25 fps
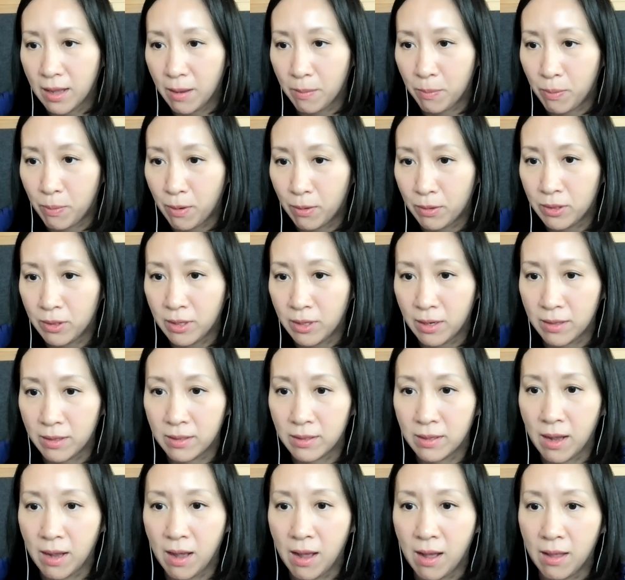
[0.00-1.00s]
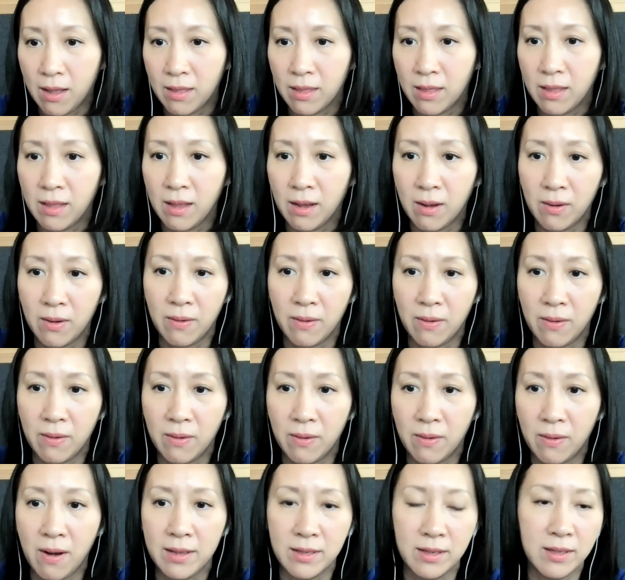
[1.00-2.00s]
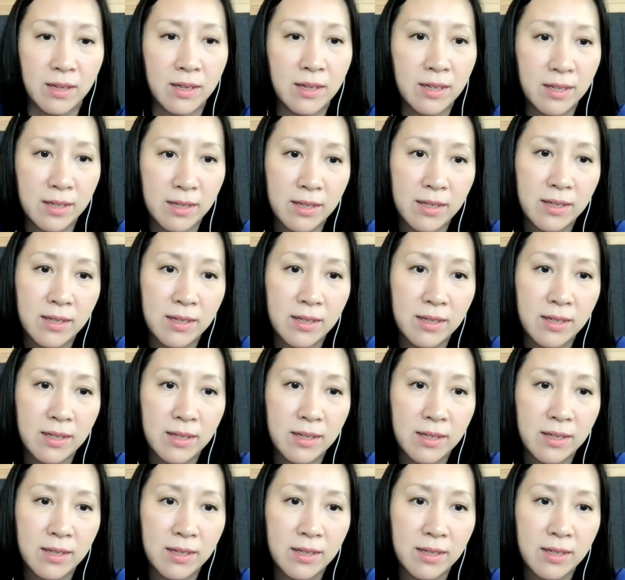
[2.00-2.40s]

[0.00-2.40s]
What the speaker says: approaches on the horizon?